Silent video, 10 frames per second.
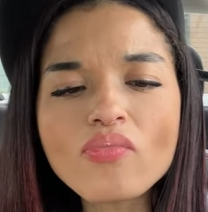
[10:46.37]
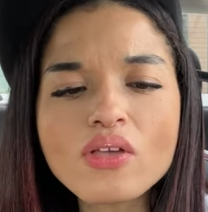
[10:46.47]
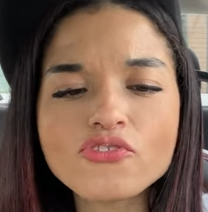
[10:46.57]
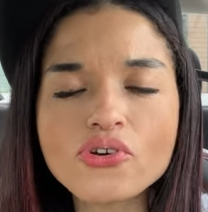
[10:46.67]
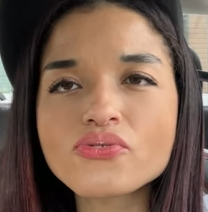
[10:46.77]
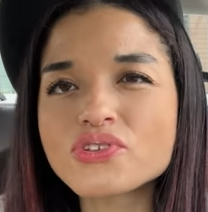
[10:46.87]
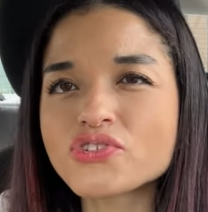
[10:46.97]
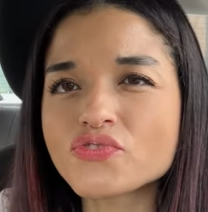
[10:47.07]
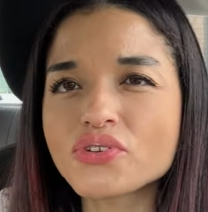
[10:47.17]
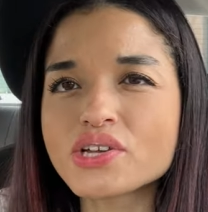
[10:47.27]
So this
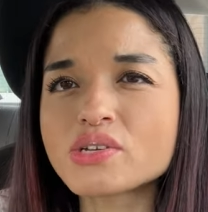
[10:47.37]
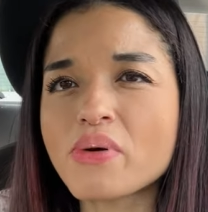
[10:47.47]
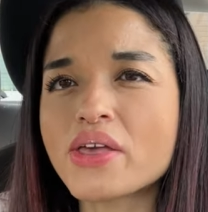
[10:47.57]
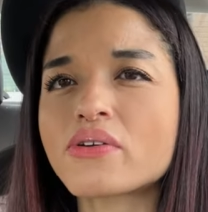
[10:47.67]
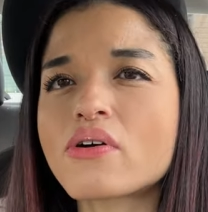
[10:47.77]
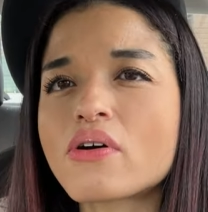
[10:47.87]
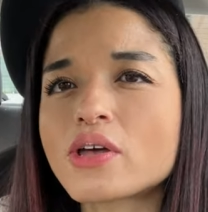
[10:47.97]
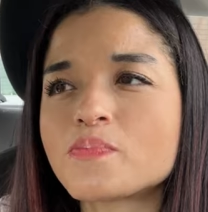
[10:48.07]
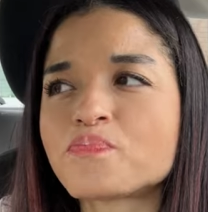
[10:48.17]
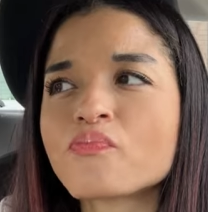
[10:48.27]
is really dependent
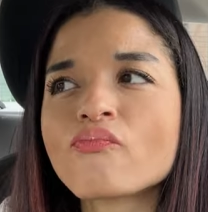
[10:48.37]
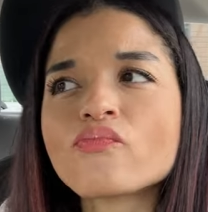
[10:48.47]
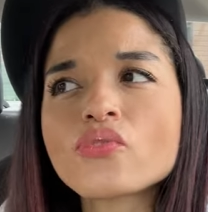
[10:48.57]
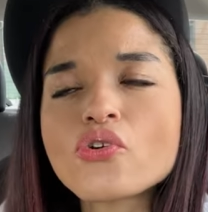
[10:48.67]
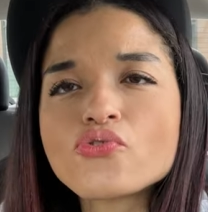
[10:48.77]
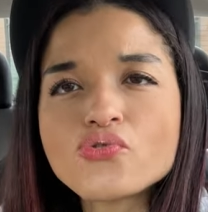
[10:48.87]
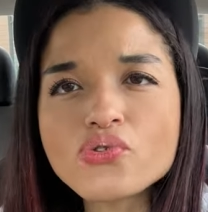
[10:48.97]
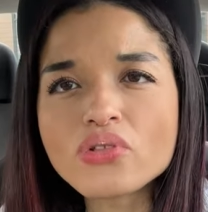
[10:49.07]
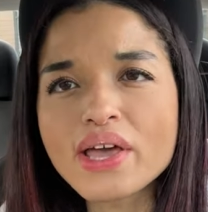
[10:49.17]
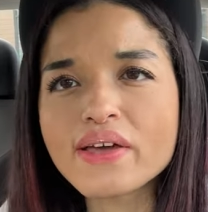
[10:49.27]
on do
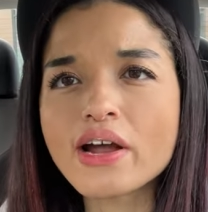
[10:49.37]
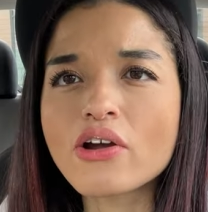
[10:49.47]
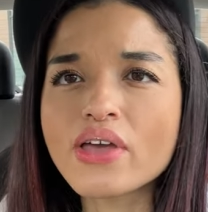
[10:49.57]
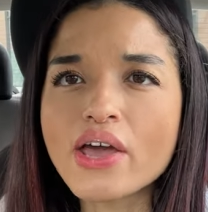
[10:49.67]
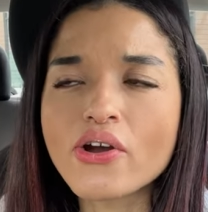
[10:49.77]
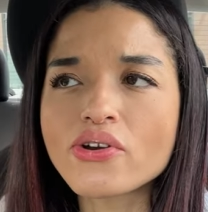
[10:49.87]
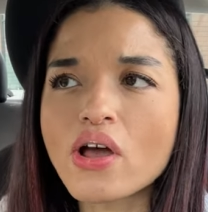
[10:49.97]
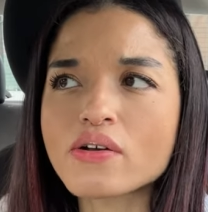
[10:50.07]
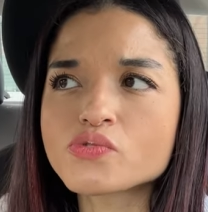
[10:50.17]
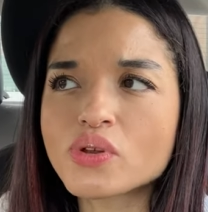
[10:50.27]
you like carrot cake or not.
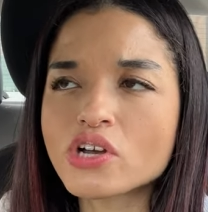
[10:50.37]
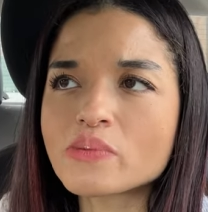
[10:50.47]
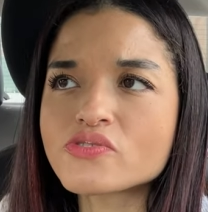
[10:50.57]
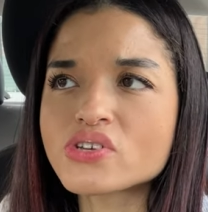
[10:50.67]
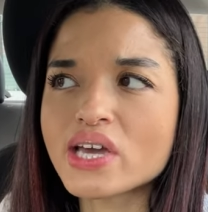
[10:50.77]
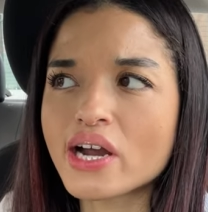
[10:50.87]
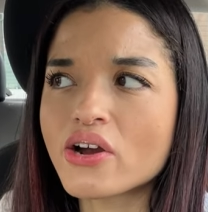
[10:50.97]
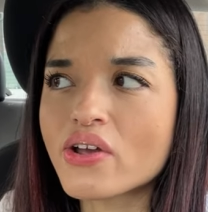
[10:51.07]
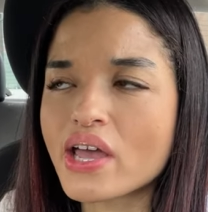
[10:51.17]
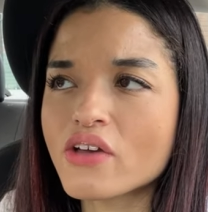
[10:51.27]
Because when it comes to
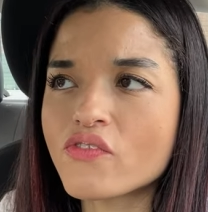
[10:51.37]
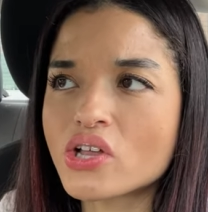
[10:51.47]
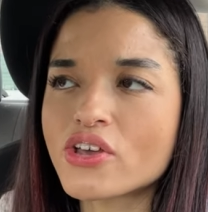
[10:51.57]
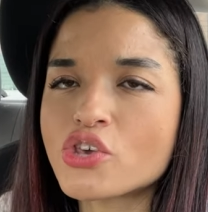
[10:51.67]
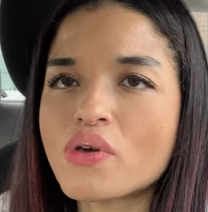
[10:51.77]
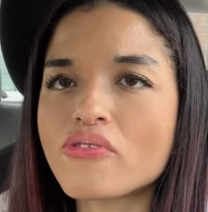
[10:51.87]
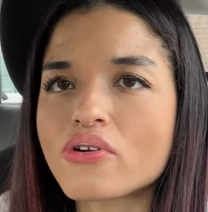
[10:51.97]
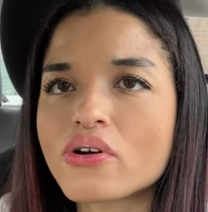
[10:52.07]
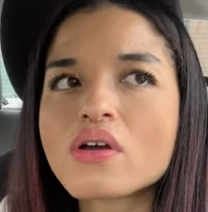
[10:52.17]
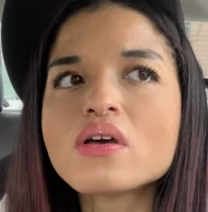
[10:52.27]
carrot cake, I feel like you
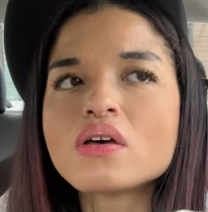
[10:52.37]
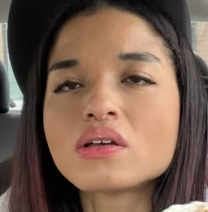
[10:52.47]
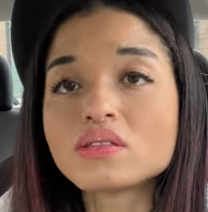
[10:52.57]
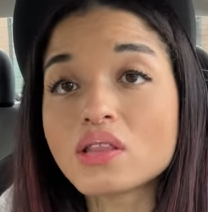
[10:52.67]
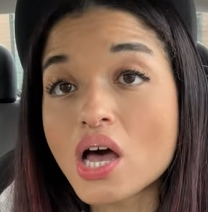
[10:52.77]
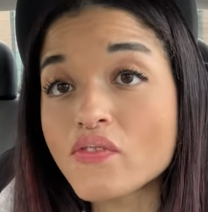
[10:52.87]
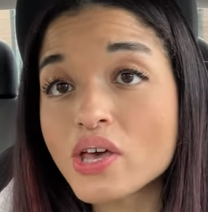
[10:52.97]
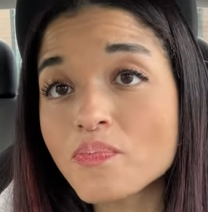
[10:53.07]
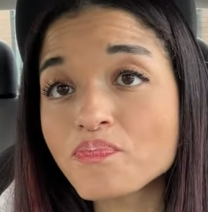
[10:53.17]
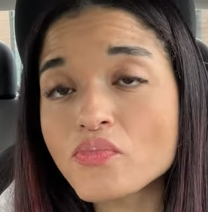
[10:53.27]
either love
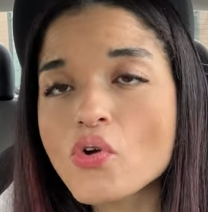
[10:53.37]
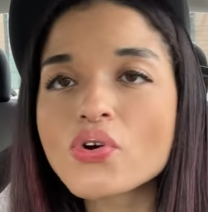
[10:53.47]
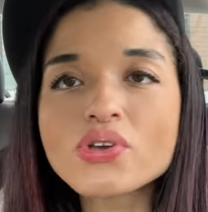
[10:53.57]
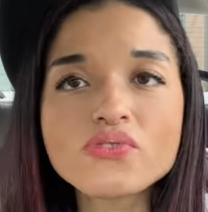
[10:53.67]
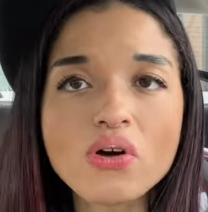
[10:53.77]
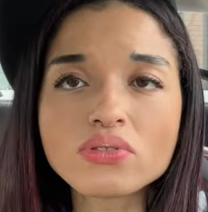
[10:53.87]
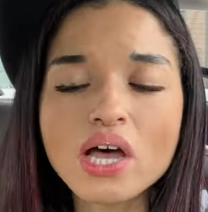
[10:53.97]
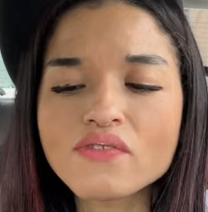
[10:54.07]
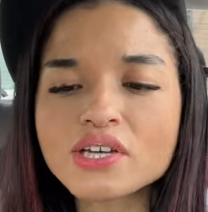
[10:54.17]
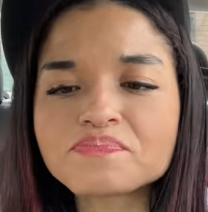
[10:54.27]
it or you don't
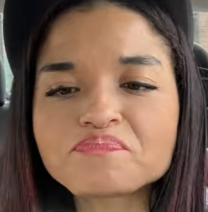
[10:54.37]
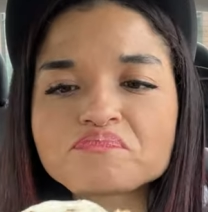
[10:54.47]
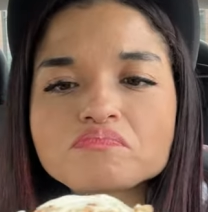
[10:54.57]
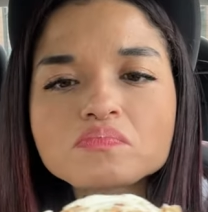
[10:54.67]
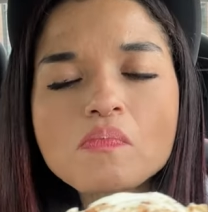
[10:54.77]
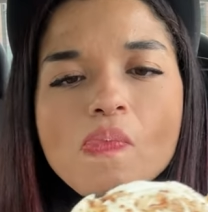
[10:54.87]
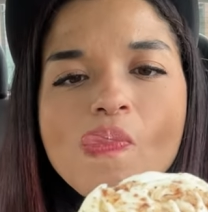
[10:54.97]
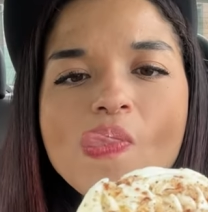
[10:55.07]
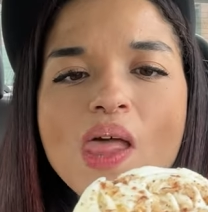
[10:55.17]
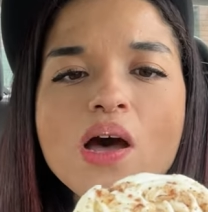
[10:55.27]
love it.
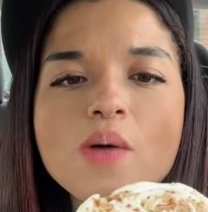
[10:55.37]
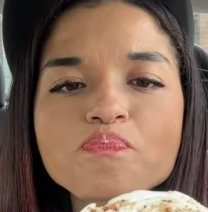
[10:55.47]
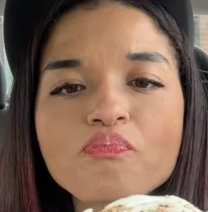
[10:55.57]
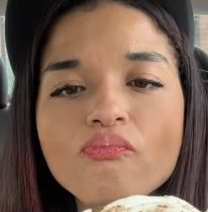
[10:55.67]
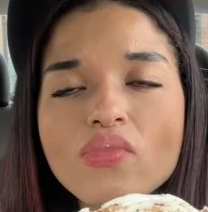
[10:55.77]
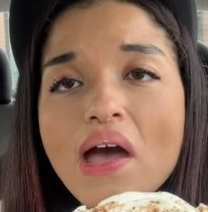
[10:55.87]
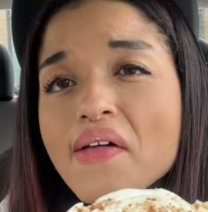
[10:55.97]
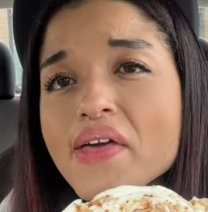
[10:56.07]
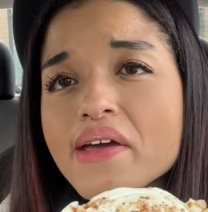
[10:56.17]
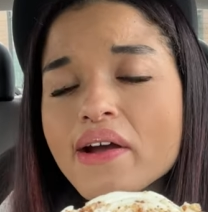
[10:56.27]
Um, I
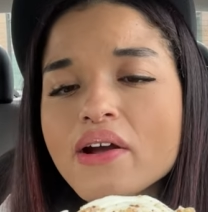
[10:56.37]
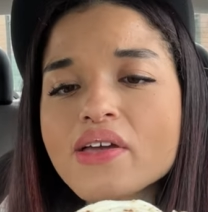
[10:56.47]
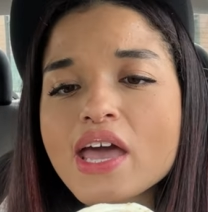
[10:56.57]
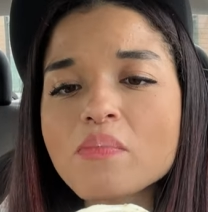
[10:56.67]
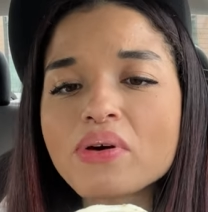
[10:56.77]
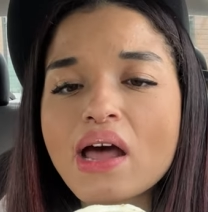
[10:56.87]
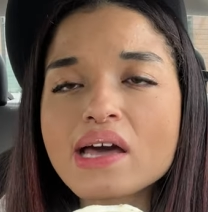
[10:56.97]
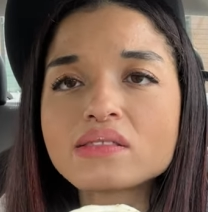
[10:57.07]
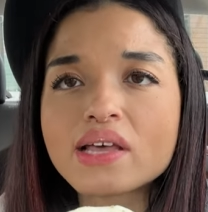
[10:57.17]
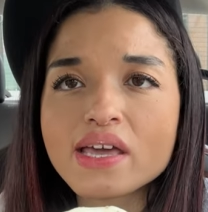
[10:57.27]
like carrot cake, but I
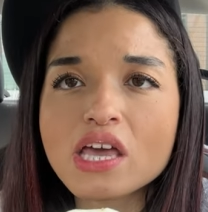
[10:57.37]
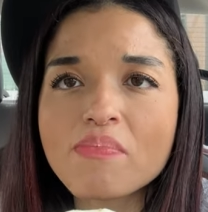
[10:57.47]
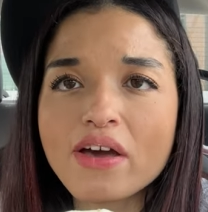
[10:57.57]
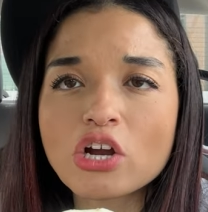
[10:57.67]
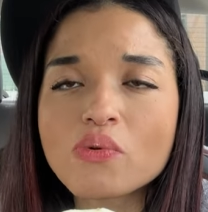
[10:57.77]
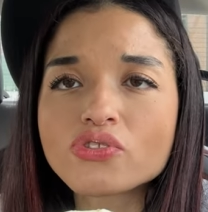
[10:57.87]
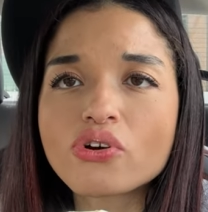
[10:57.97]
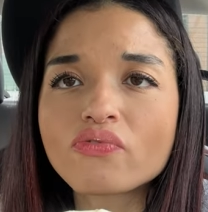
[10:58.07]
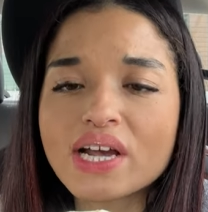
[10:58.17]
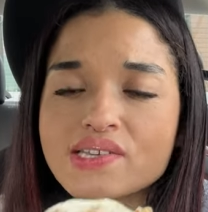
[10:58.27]
like it better with
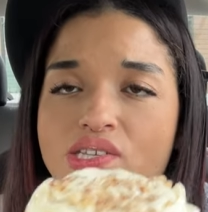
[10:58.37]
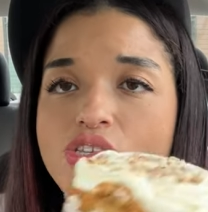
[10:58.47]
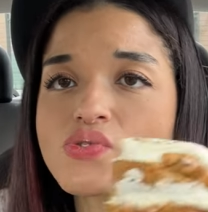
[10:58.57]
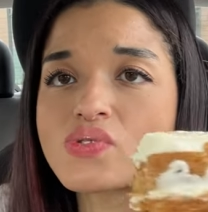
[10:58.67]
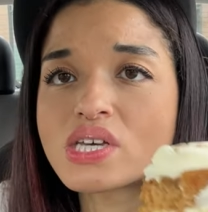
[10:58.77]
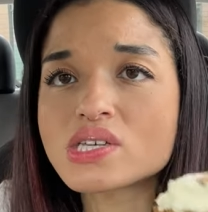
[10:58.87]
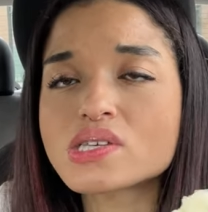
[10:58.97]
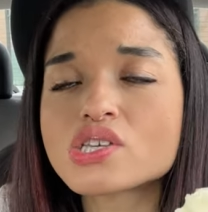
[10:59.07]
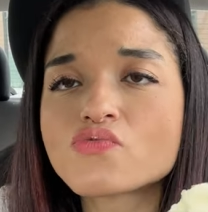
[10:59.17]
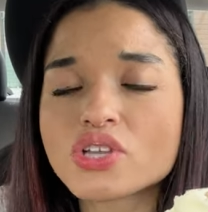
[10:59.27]
no raisins. So this
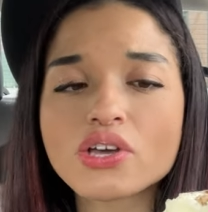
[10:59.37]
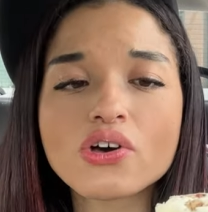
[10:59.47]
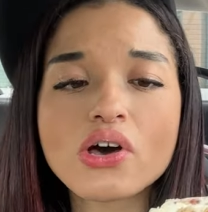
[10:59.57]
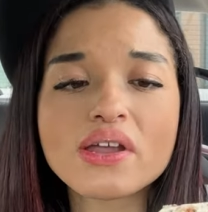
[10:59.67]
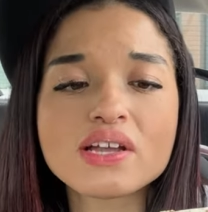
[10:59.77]
is really good and